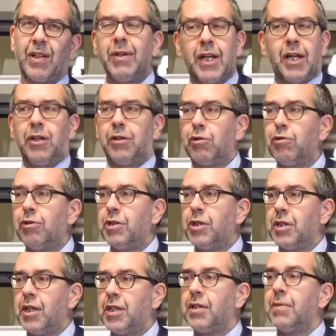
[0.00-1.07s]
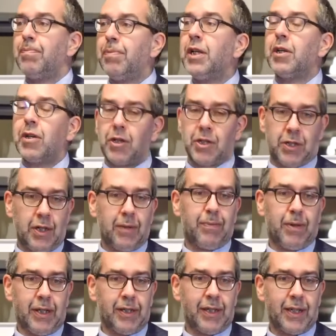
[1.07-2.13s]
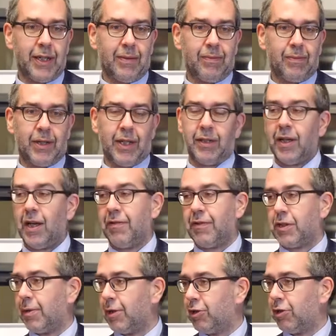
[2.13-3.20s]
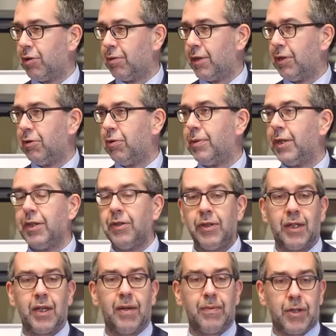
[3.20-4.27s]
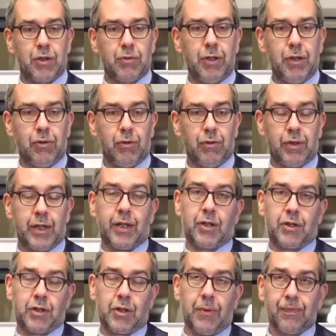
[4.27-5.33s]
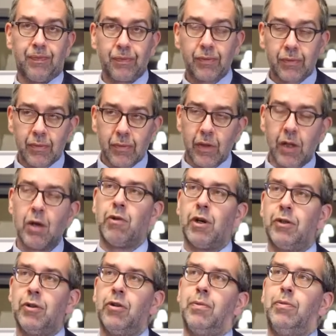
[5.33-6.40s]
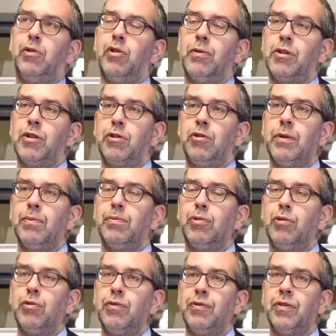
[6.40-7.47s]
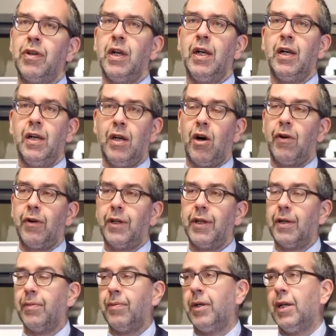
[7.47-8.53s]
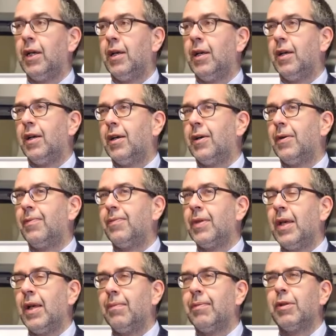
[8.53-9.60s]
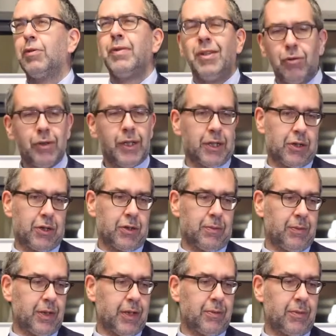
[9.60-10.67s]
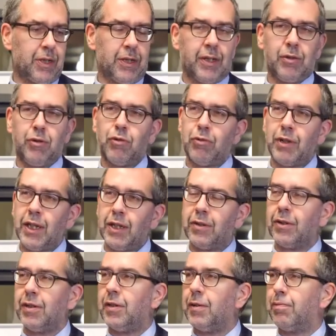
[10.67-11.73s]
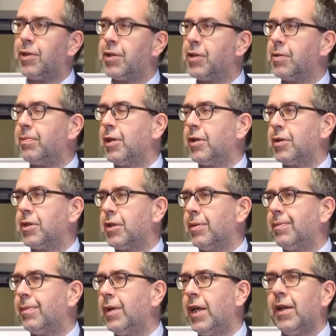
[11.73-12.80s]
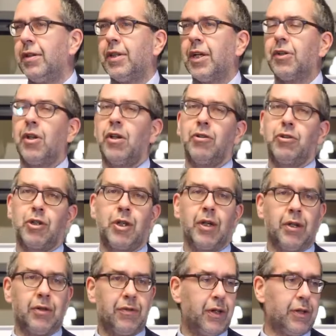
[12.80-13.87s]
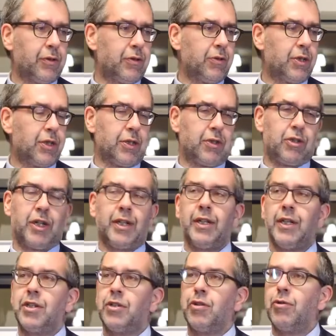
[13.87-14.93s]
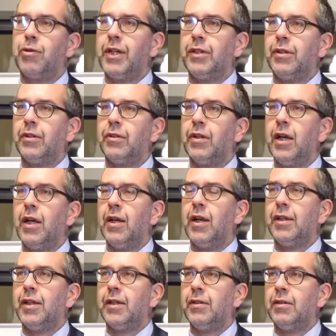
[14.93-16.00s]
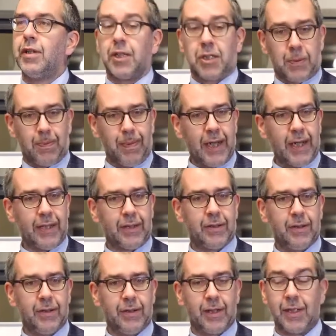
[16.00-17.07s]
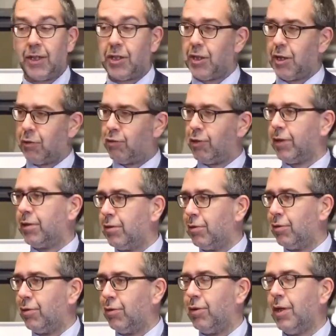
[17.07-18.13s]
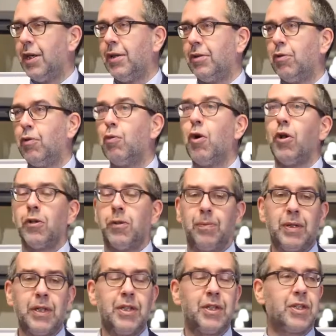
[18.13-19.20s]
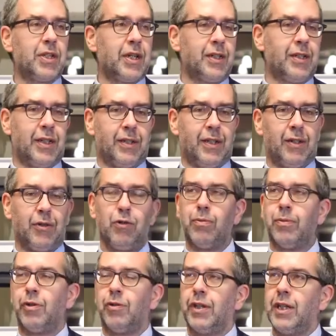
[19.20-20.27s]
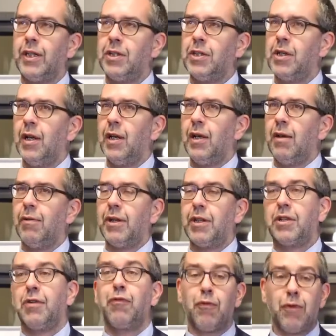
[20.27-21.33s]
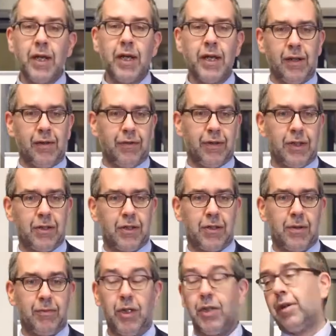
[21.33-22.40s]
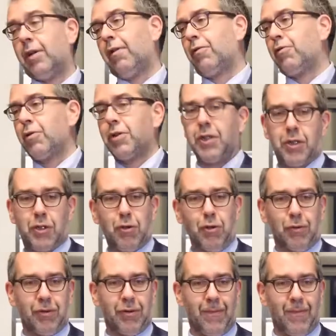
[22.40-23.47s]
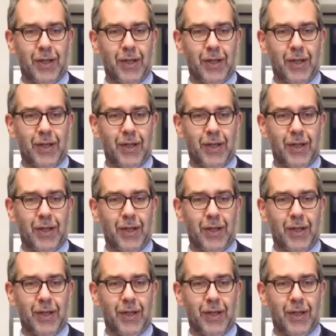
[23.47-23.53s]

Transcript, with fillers: we cannot criticize them because they play the game. They, they have as much a right to be in the game as we do. Then it's rather up to us to improve our game. Um, but we do that sometimes. Eh? Then you read in the press about some technological advantage that China has created, and then that's bad. Then it's a threat to, to world peace and, and, and human rights. Whereas if we invent something, then of course it's good.